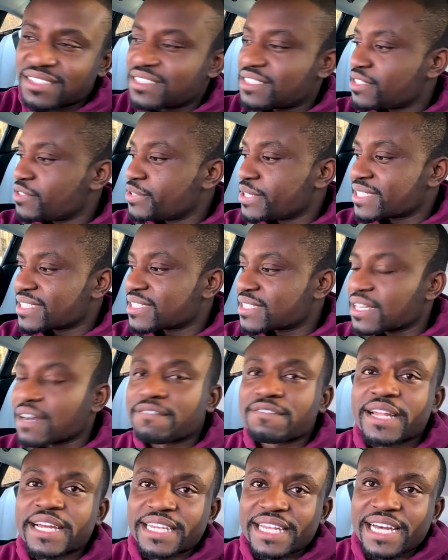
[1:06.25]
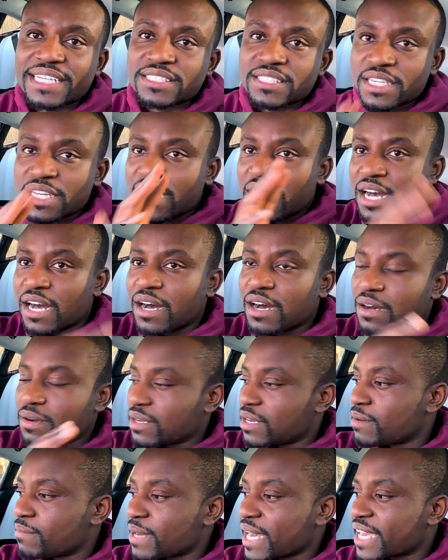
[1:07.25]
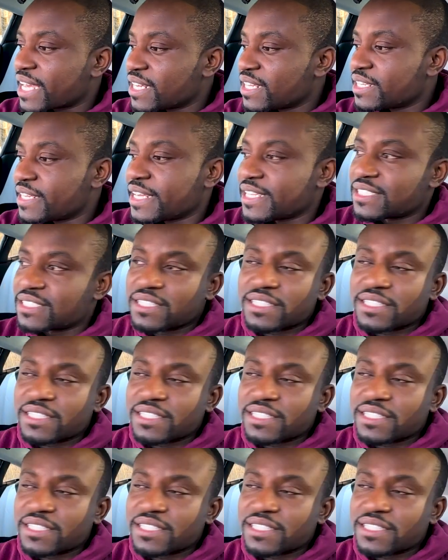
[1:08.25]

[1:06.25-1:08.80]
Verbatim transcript: Siri and stuff like that uh, uh back in the days.